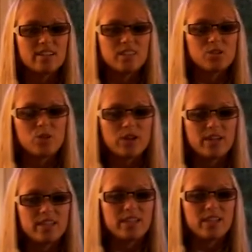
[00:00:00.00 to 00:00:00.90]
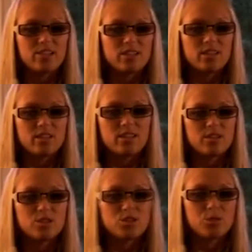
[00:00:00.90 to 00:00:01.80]
disorientation,
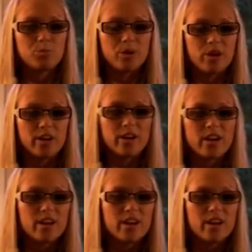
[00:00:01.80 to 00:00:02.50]
stupor,